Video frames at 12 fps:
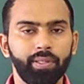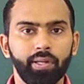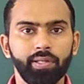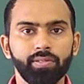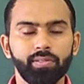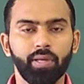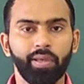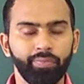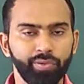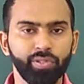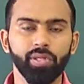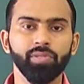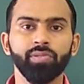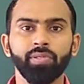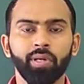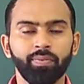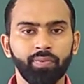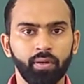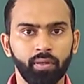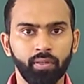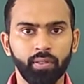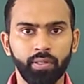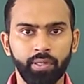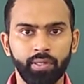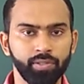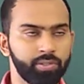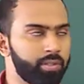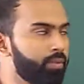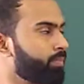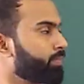that is efficiency of heat engine